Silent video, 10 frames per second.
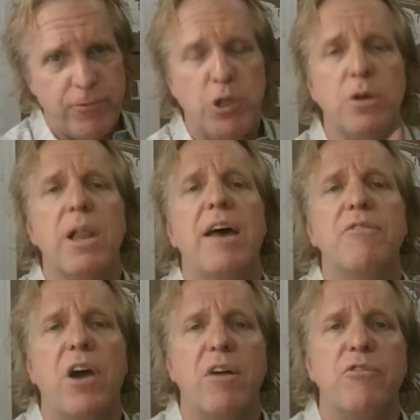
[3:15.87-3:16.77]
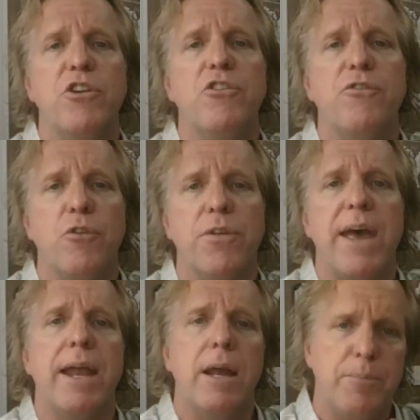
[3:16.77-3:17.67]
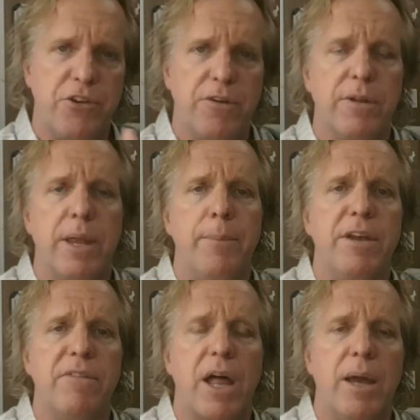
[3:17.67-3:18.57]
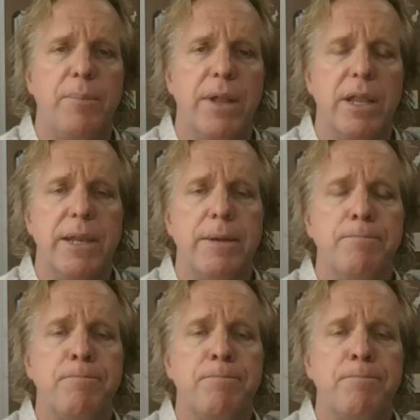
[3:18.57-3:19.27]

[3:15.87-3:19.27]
You'll have coverage for that up to your limit of liability.